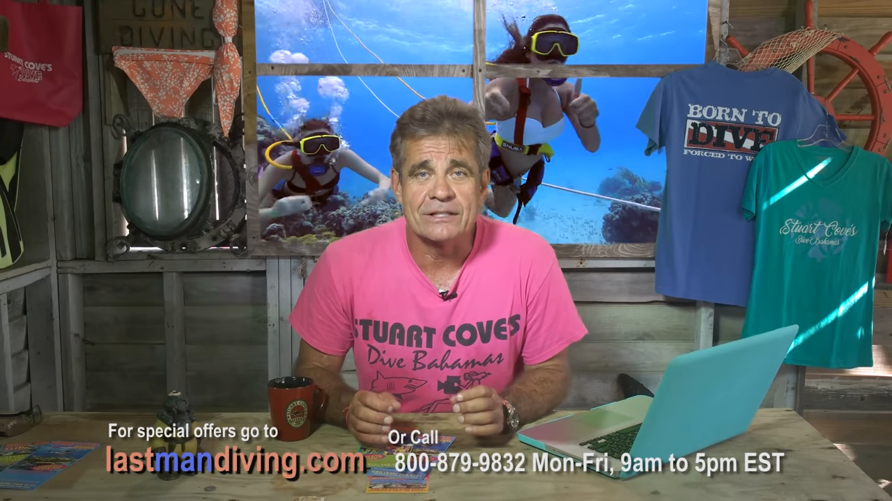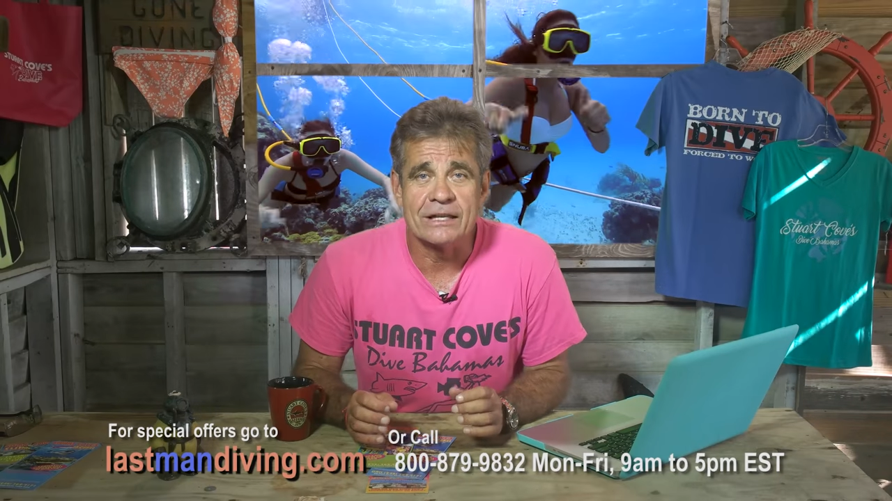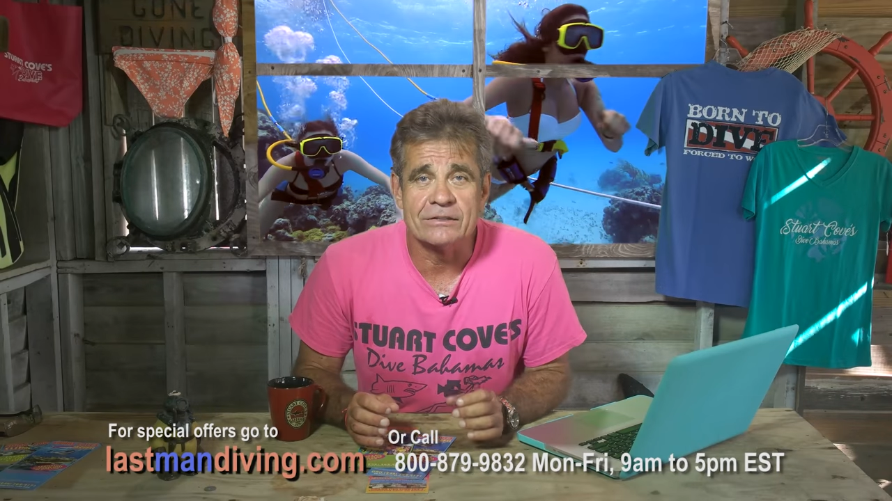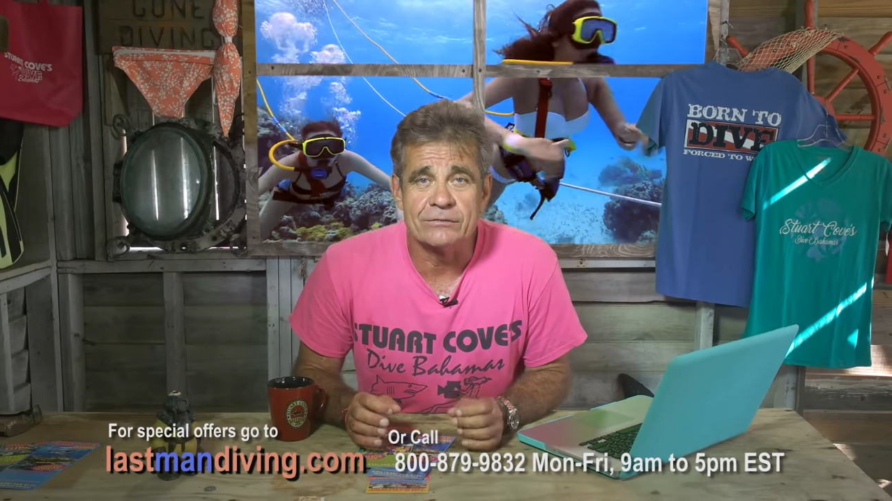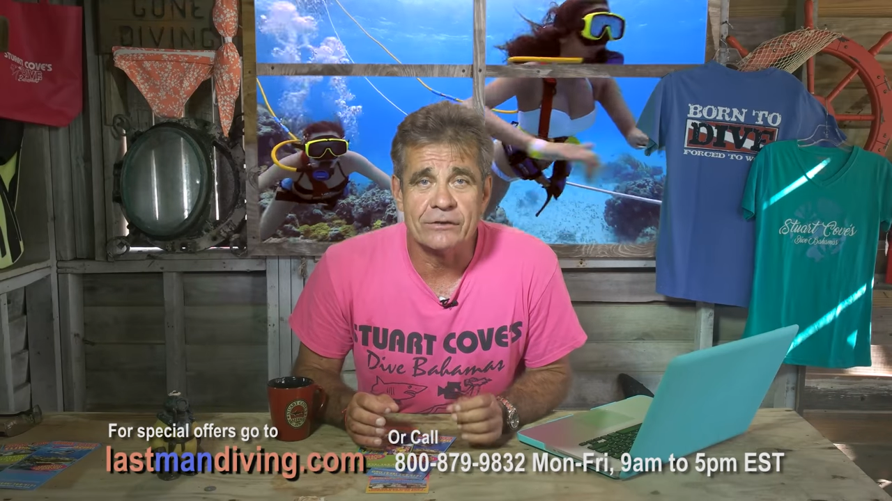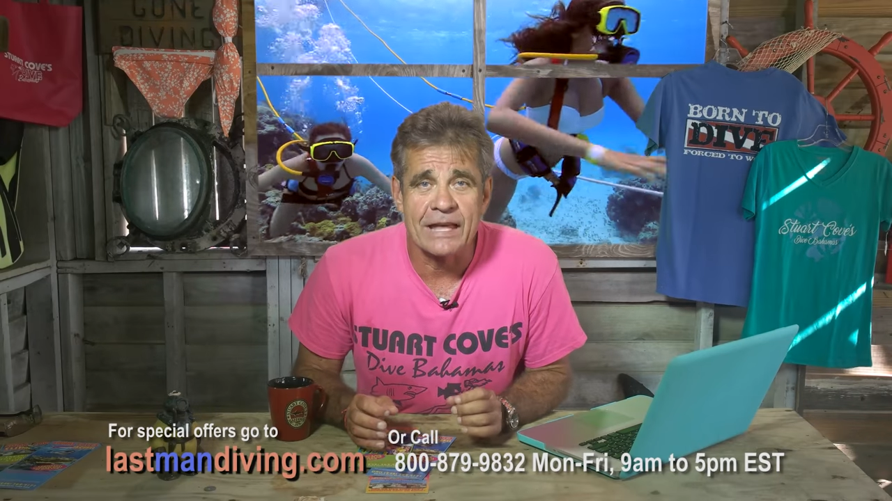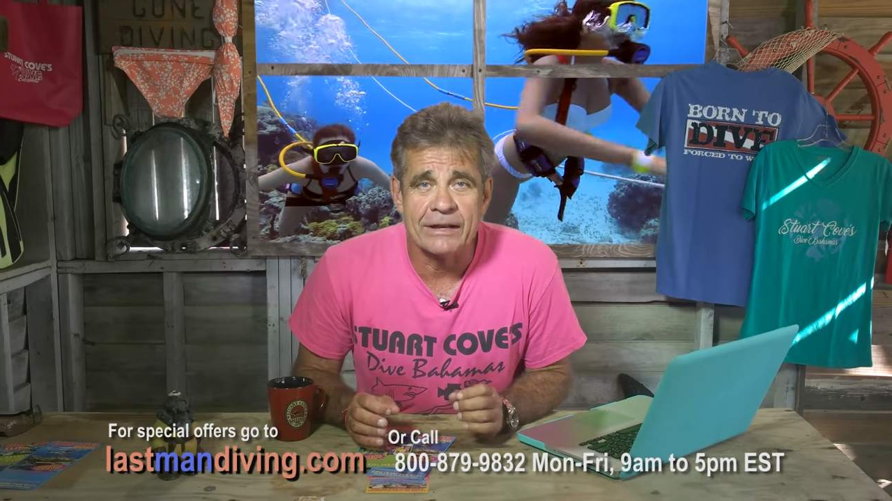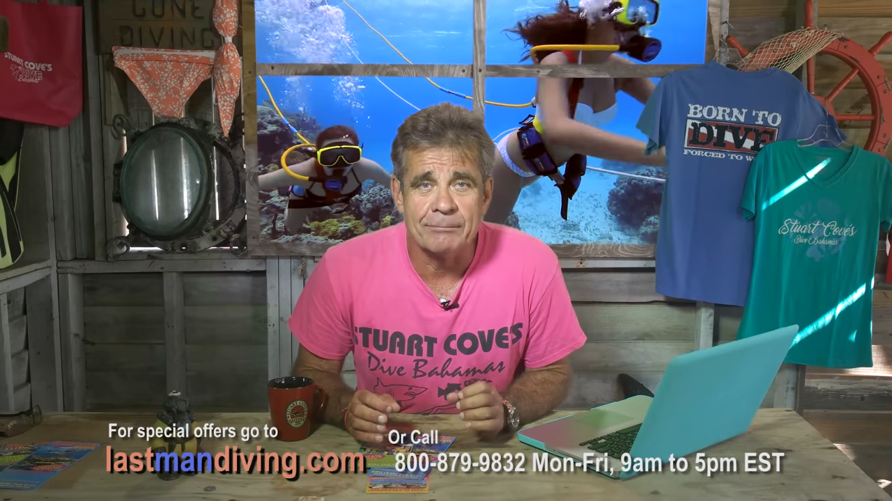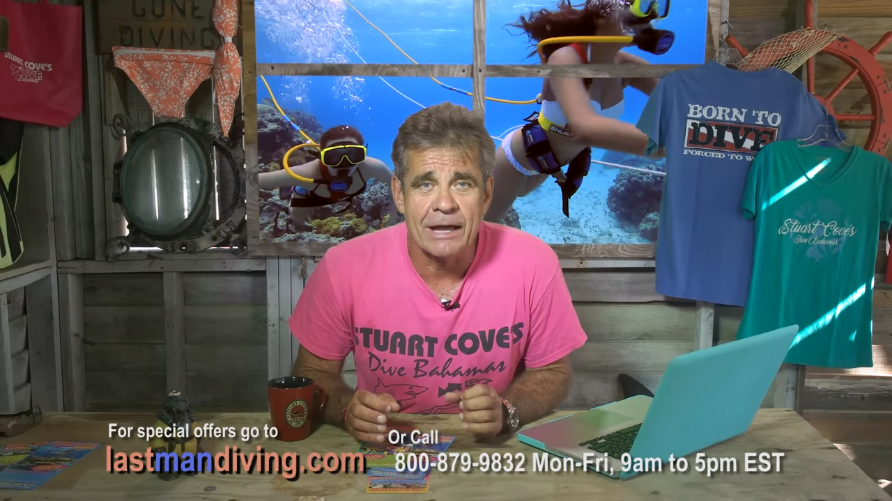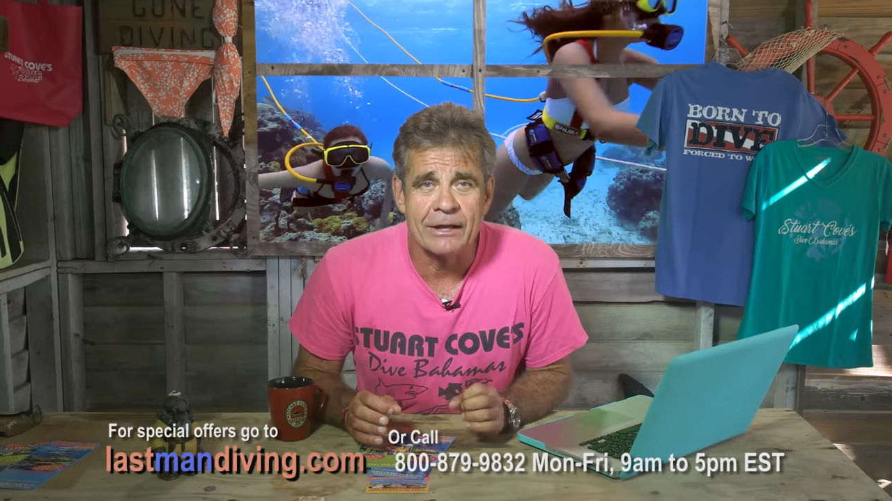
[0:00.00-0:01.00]
kids for
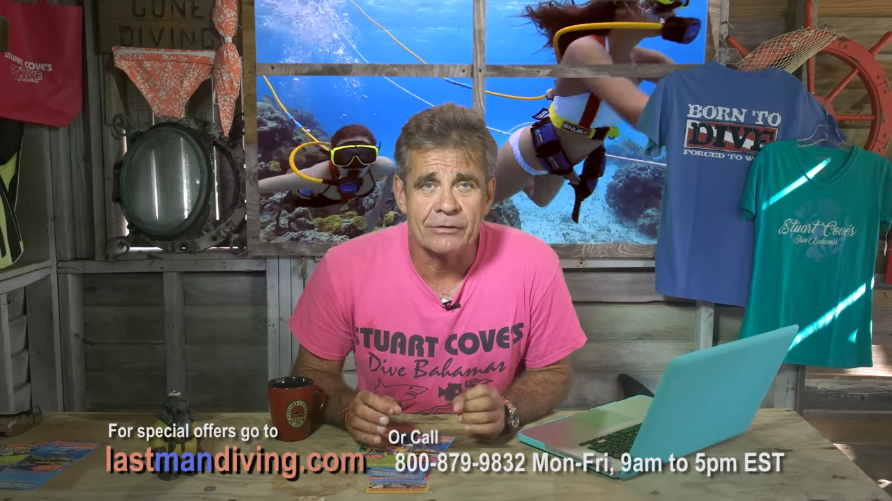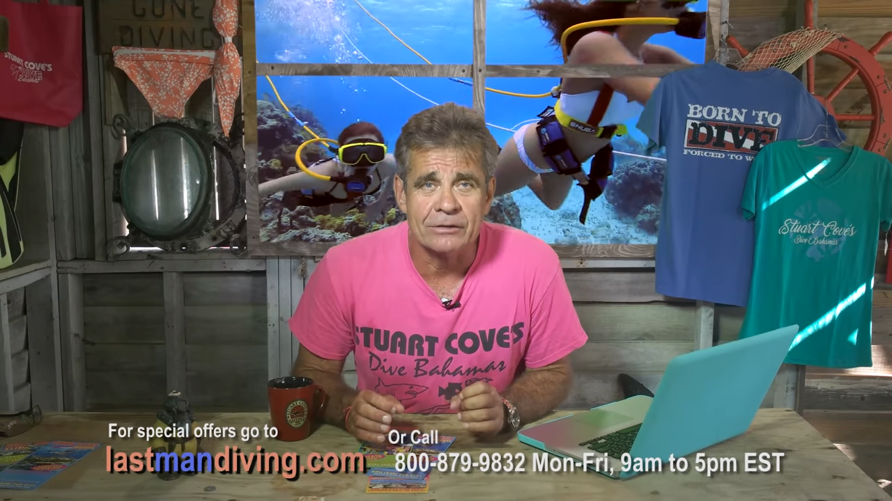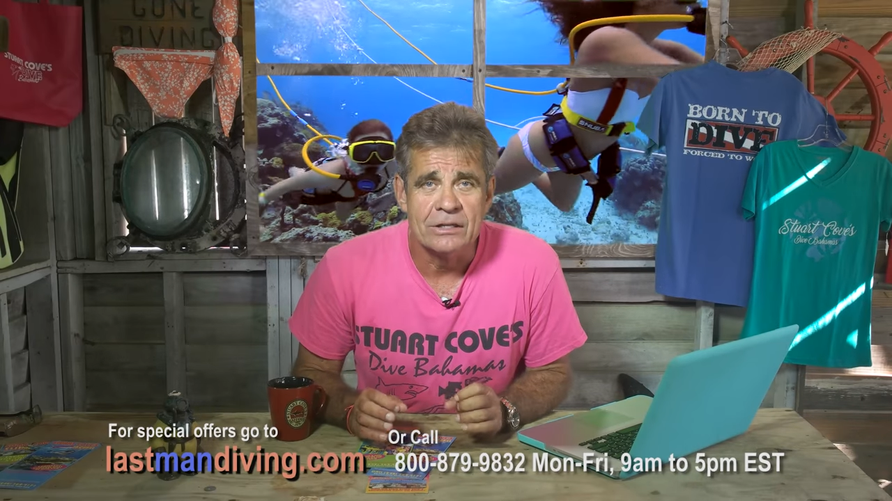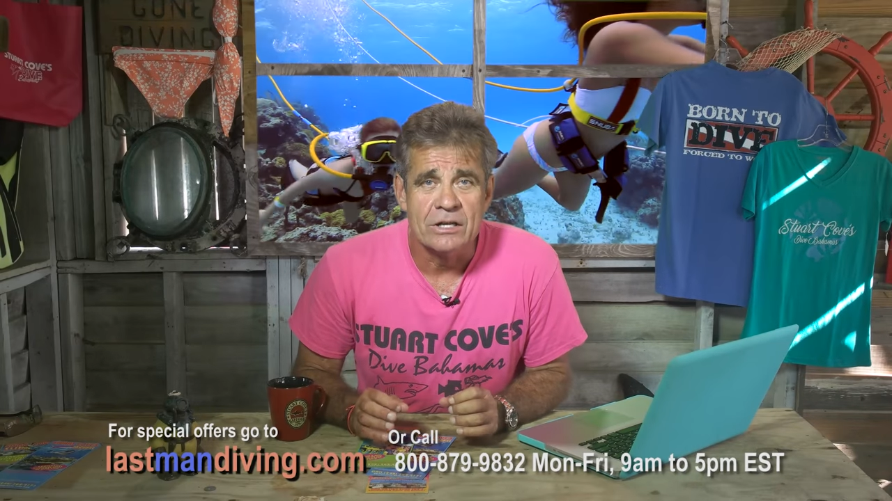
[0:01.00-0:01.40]
that matter.